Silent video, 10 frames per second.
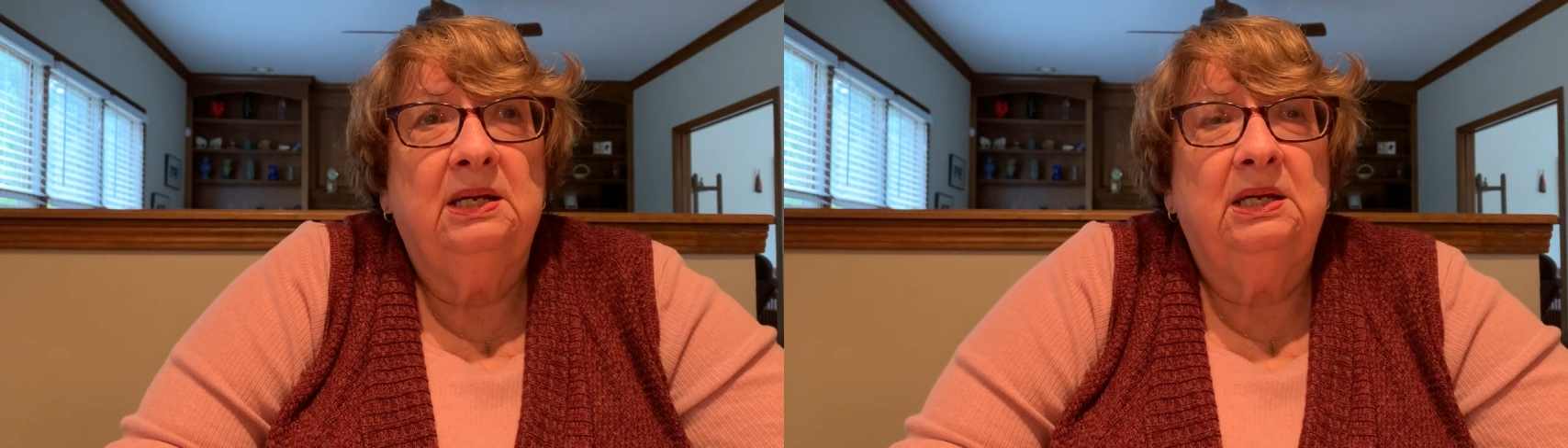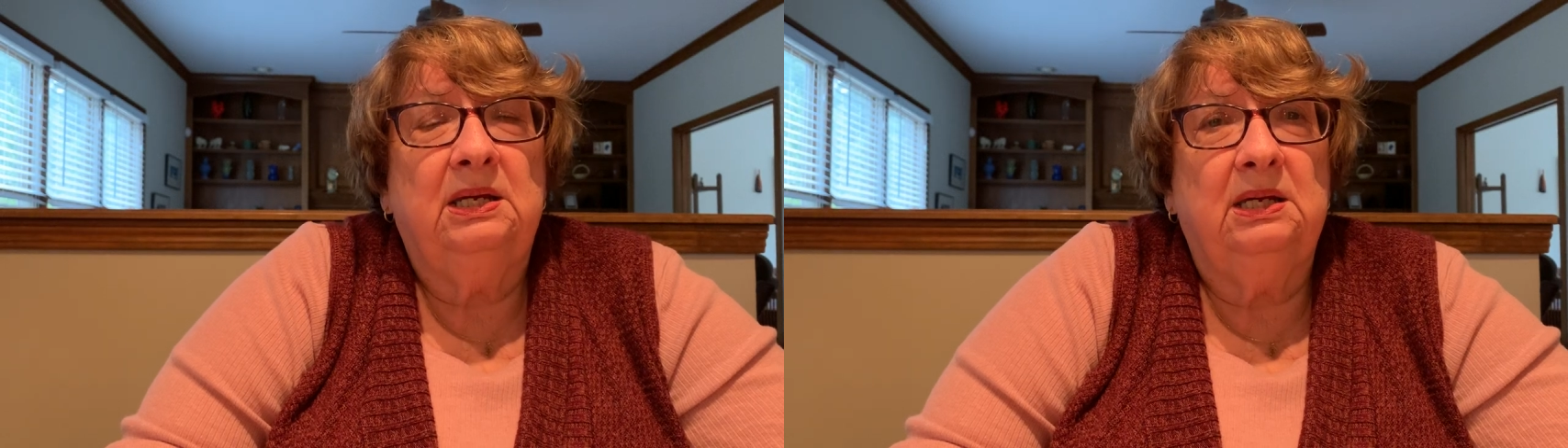
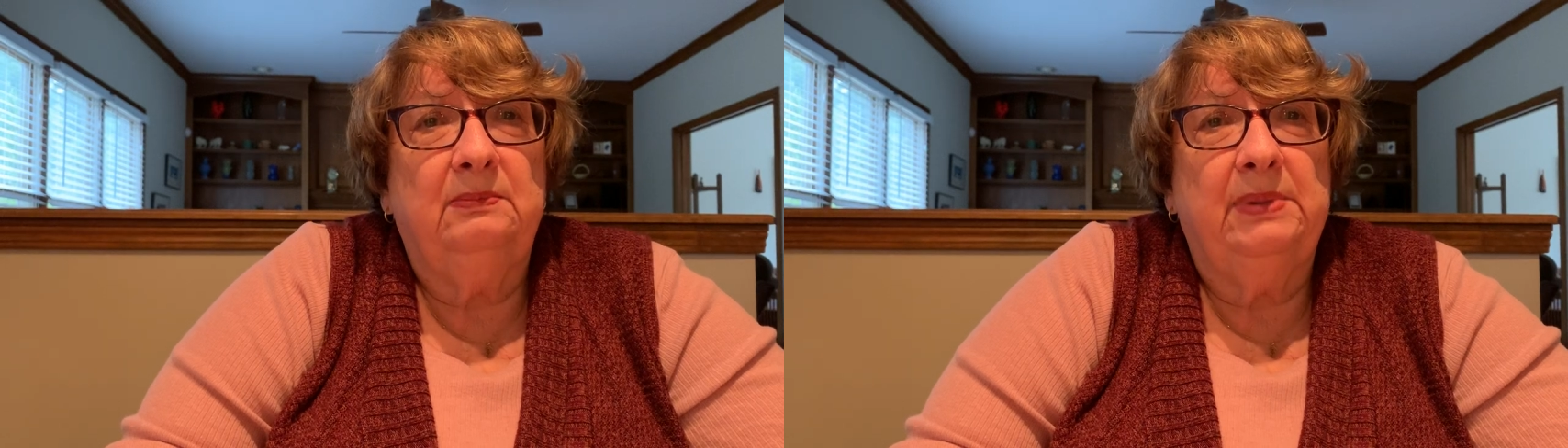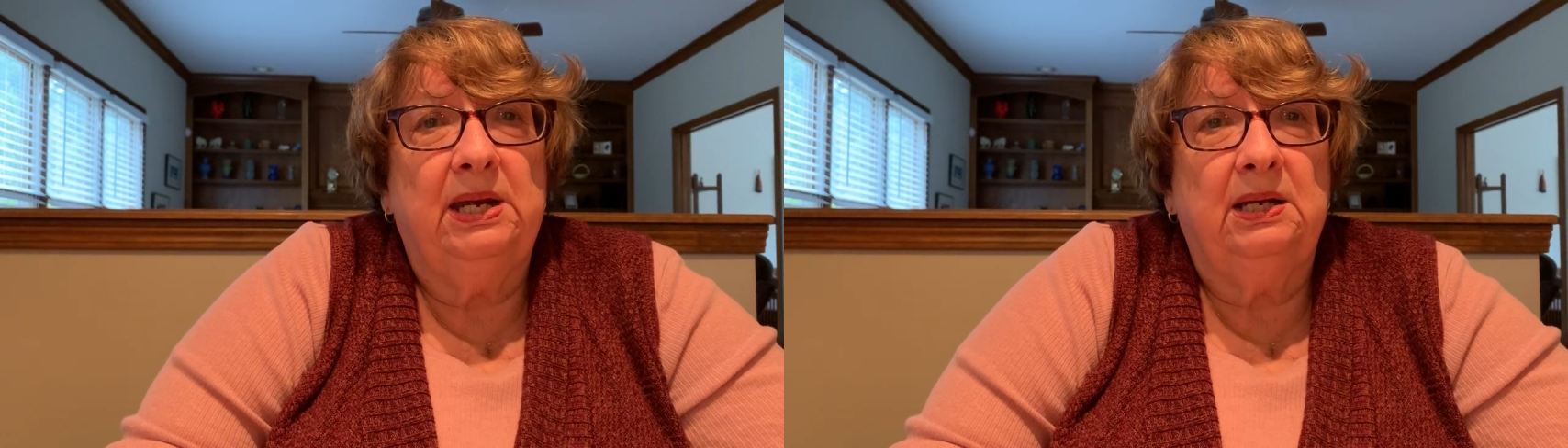he
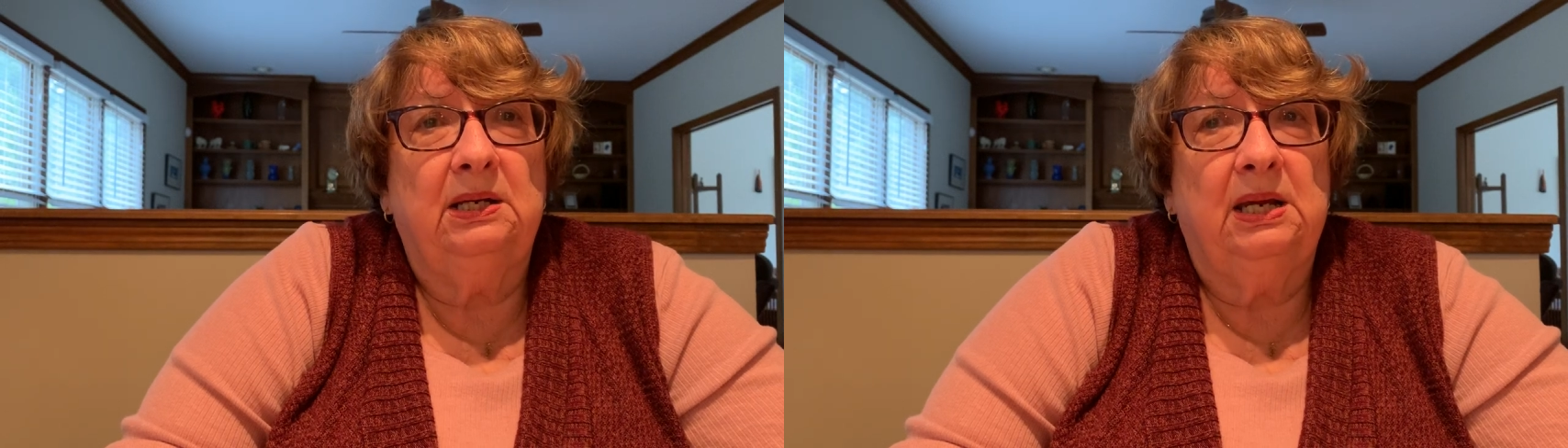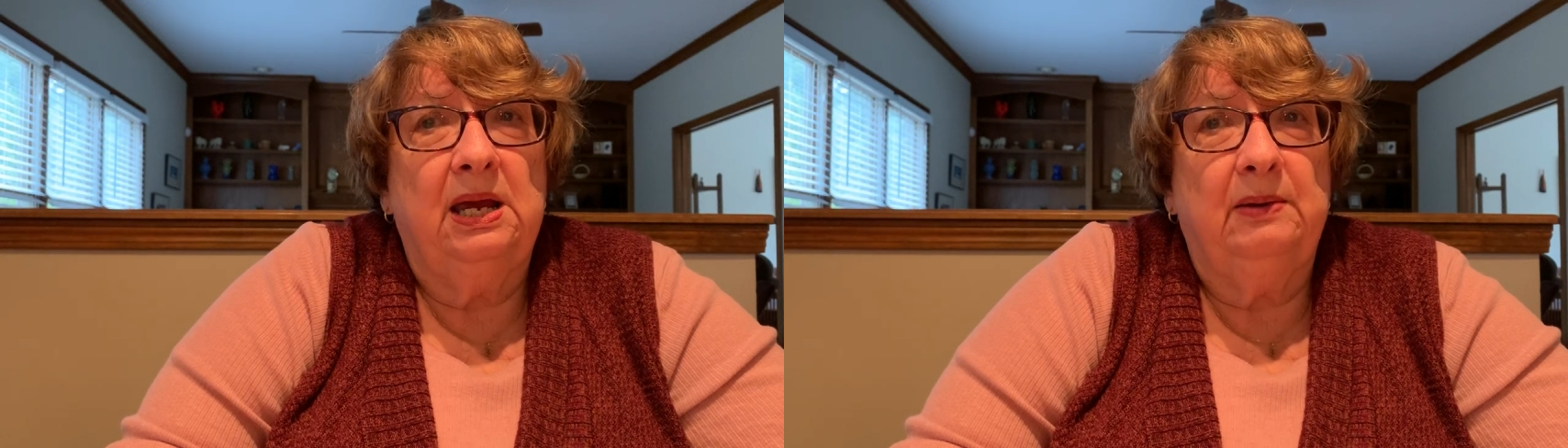
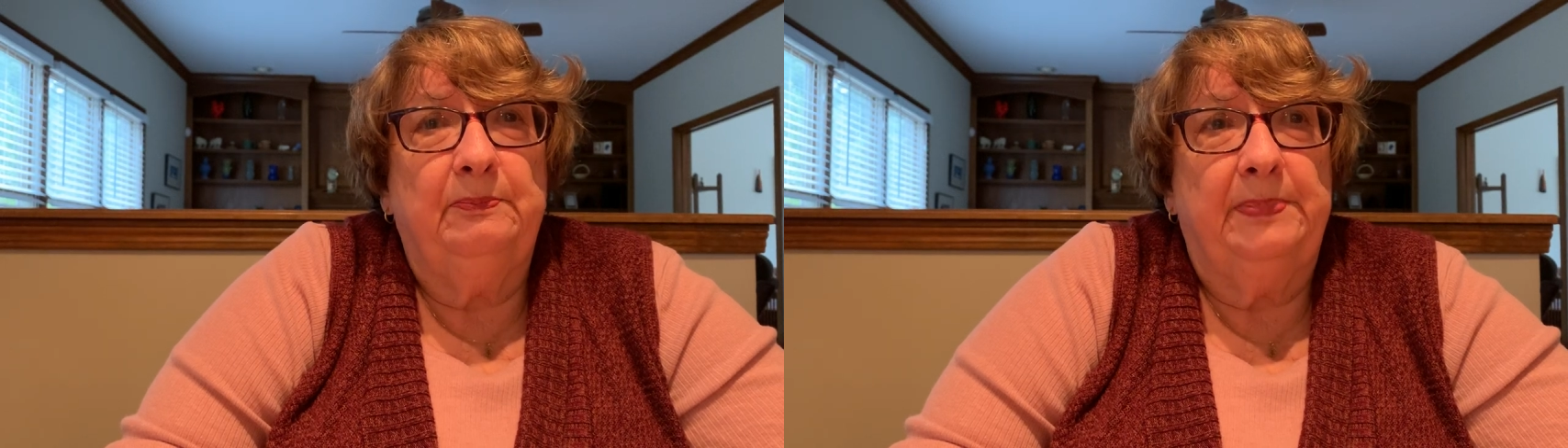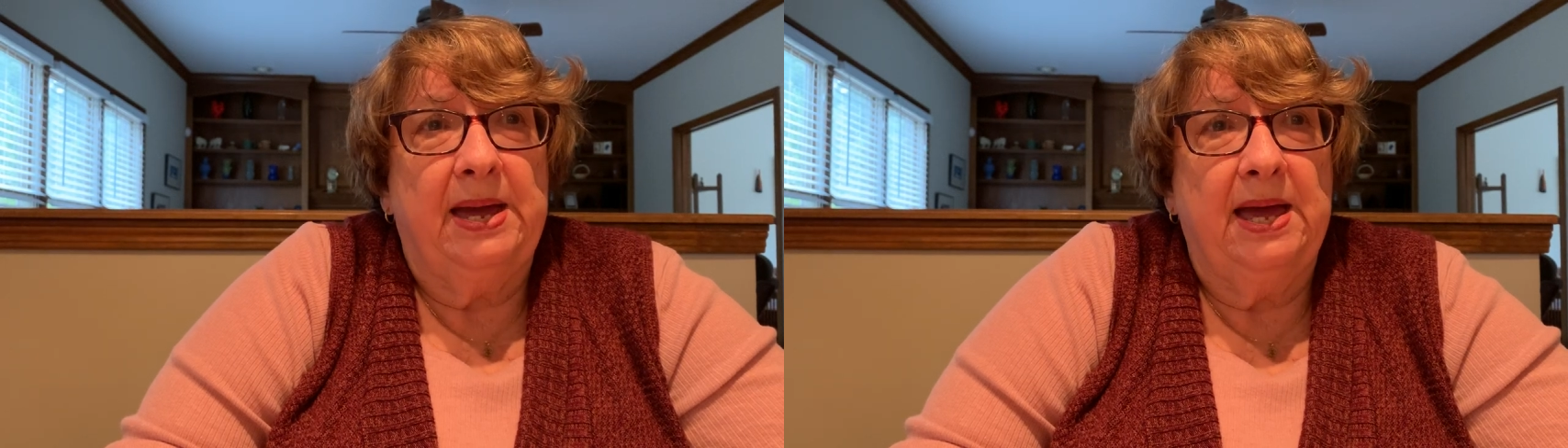made a
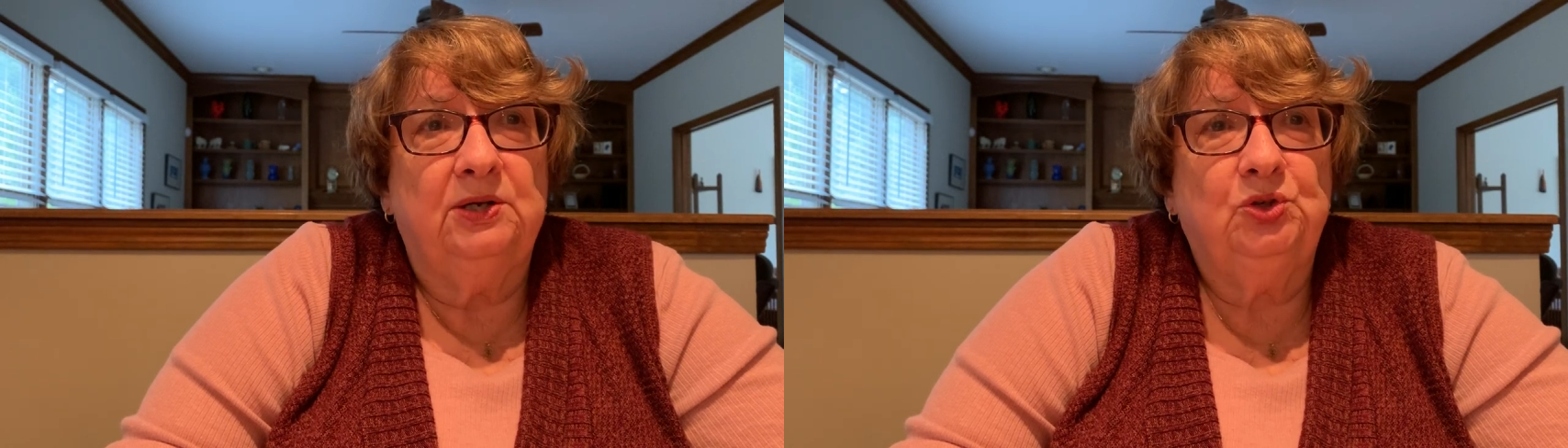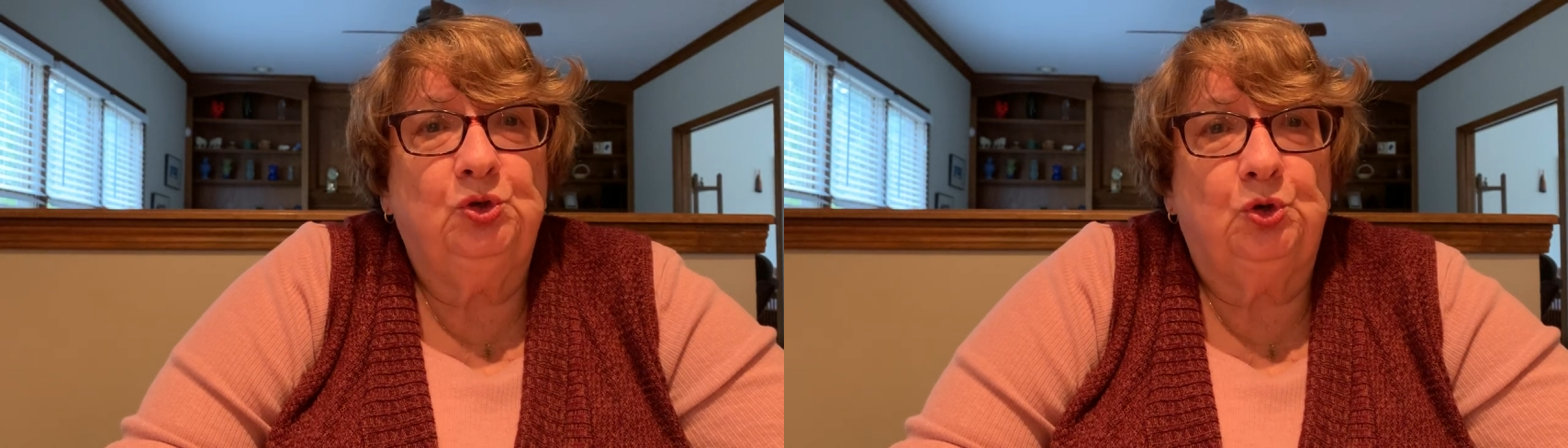
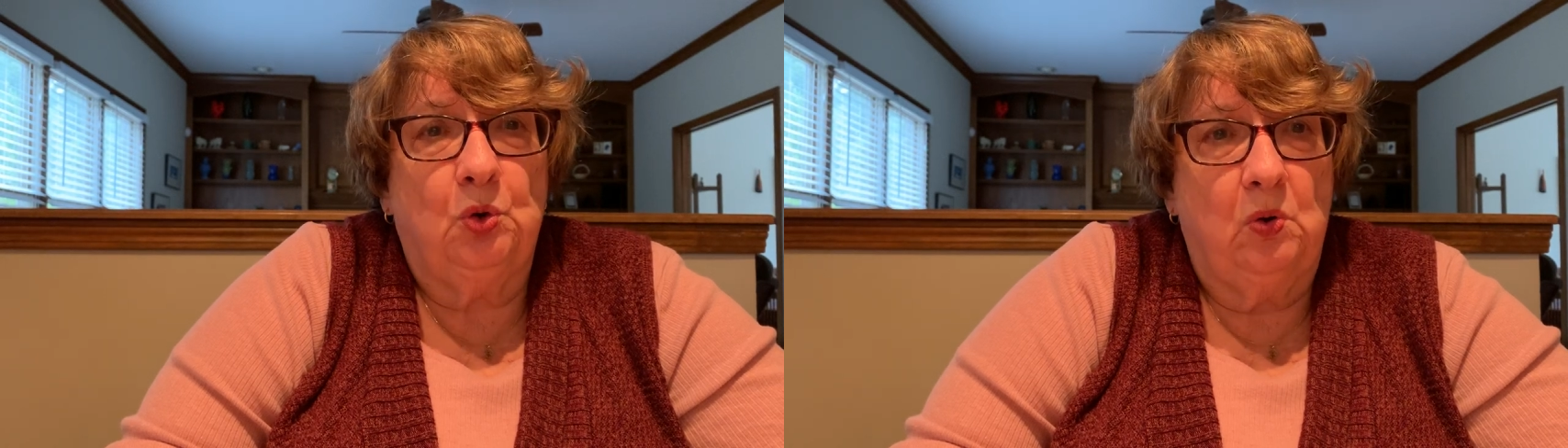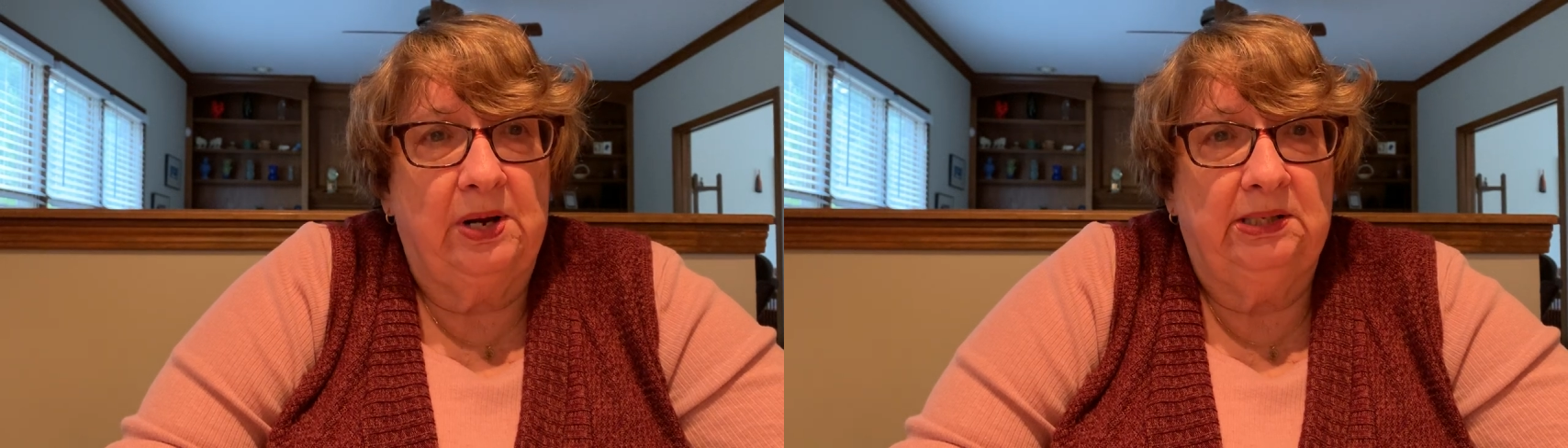bad
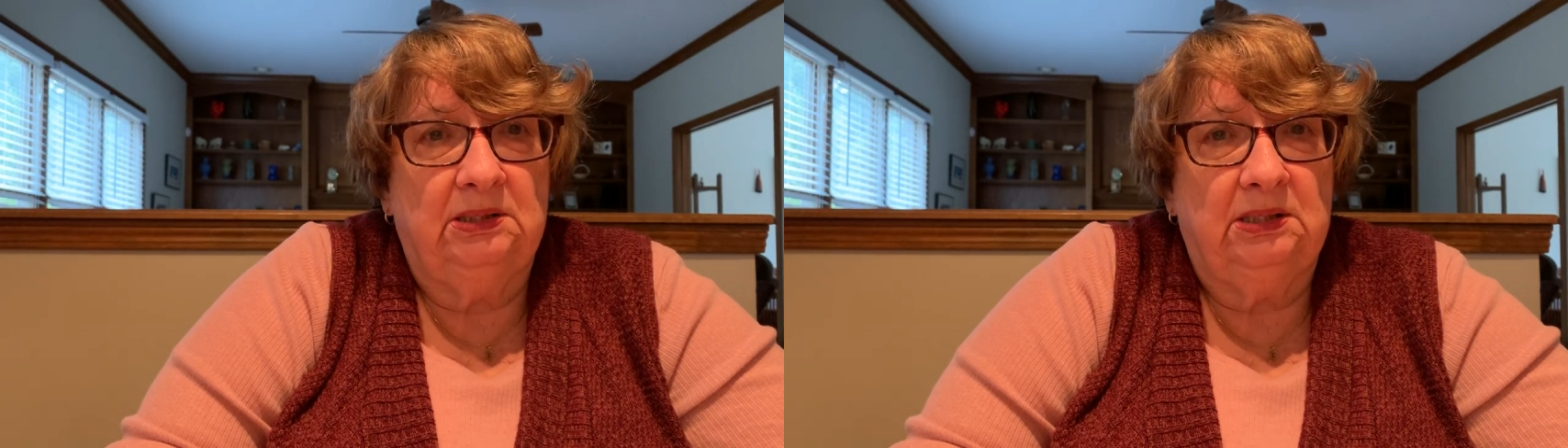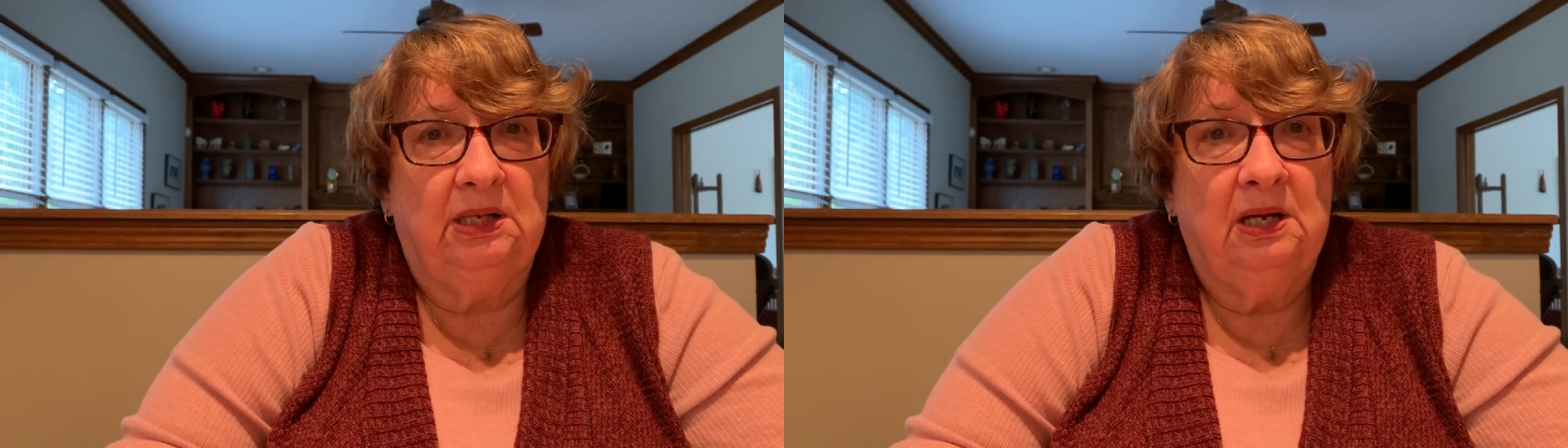
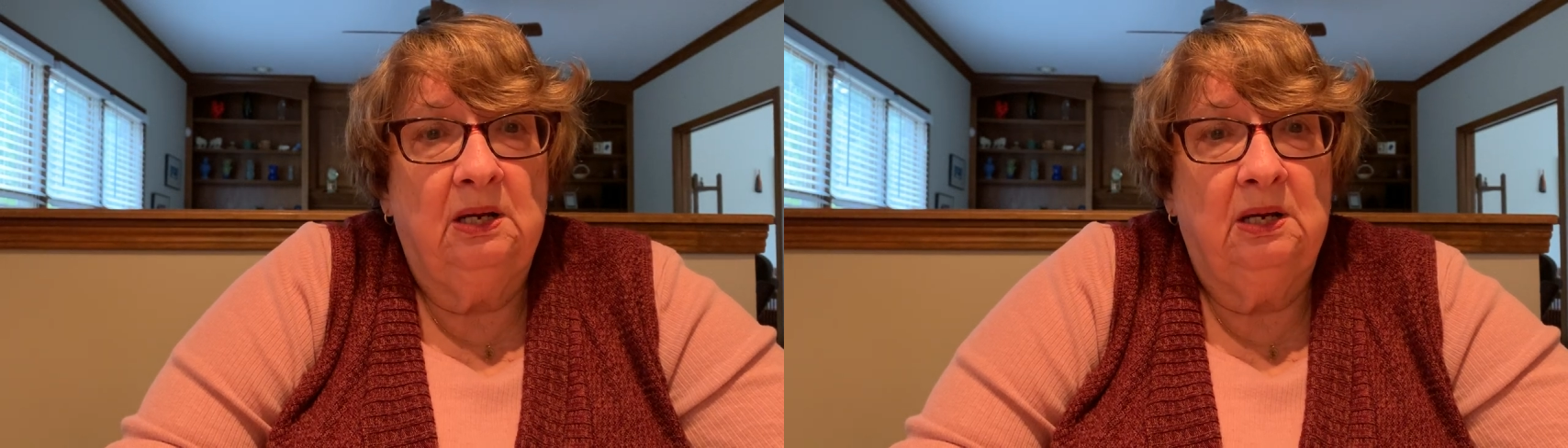choice,